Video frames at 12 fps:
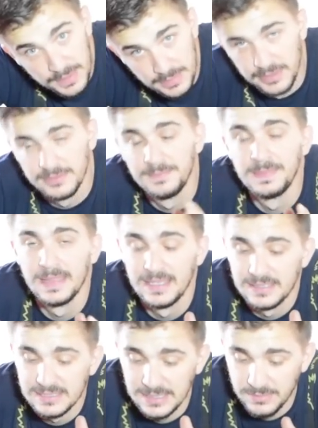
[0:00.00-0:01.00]
people
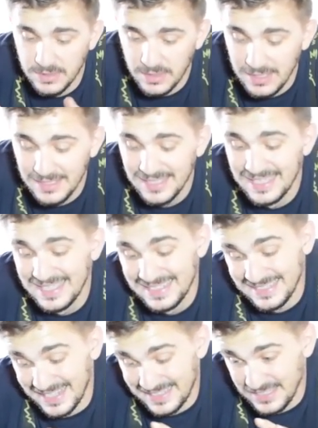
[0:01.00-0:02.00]
seem to think
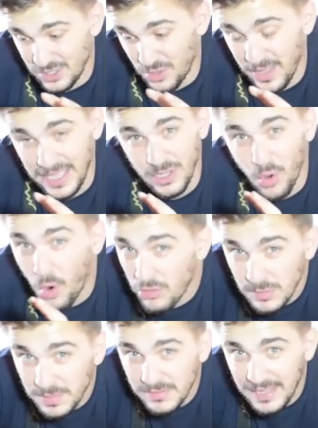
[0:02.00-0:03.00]
that, you know, a
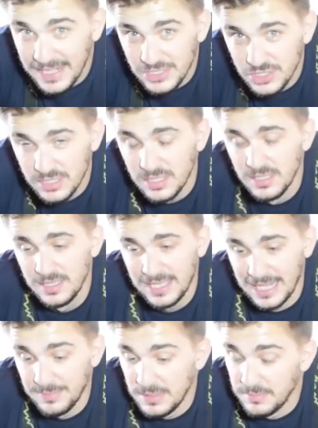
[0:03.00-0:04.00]
horrible engine
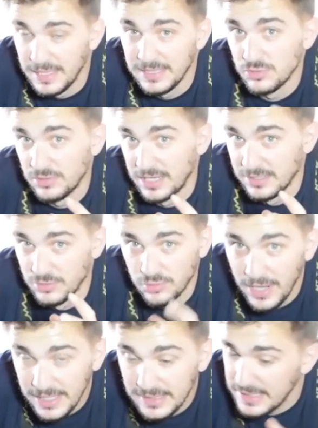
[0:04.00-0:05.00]
can be made to run
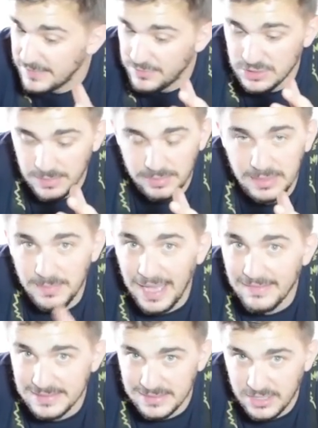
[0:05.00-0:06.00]
great if you simply
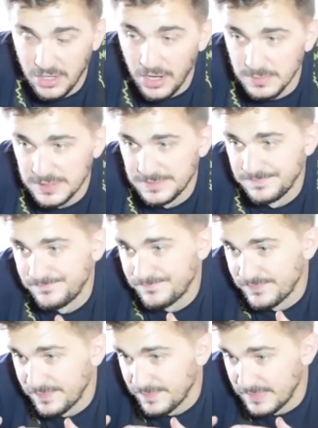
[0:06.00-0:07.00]
balance the carbs.
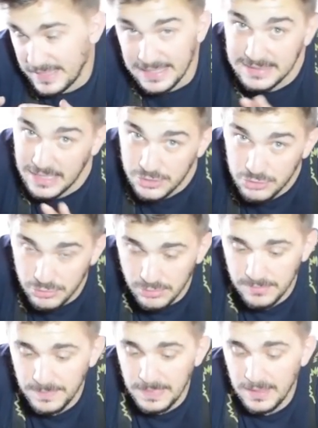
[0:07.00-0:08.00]
That's not true.
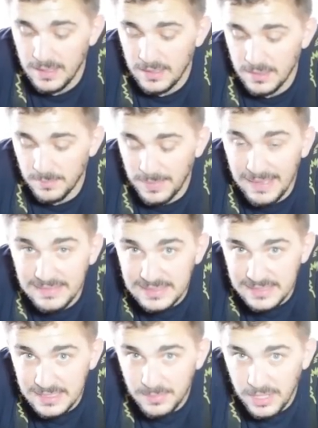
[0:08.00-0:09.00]

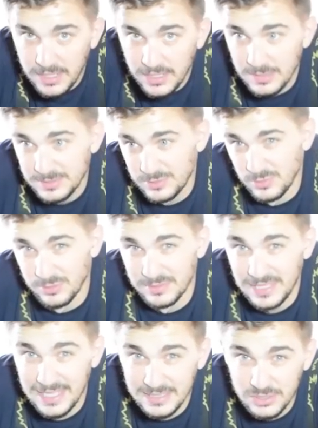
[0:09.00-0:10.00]
Balancing bicarbs will
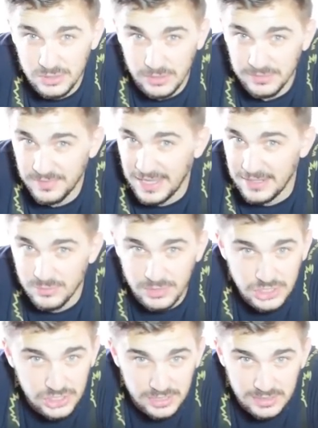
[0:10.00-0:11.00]
not solve a
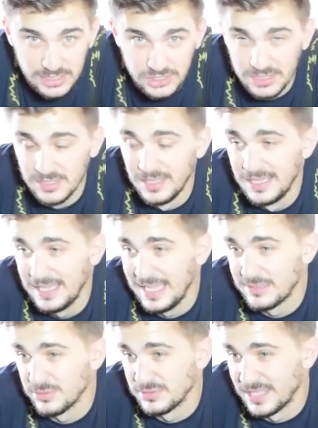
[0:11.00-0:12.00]
rich condition,
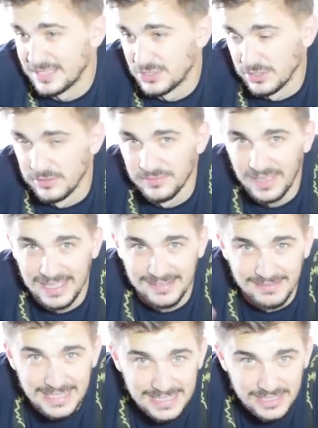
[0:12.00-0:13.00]
it will not solve a
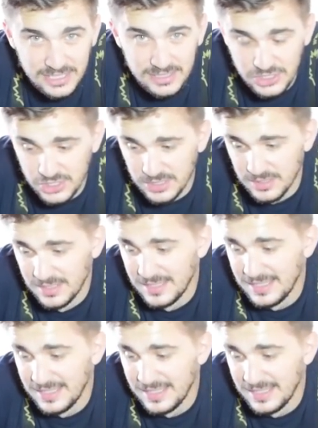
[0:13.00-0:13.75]
lean condition,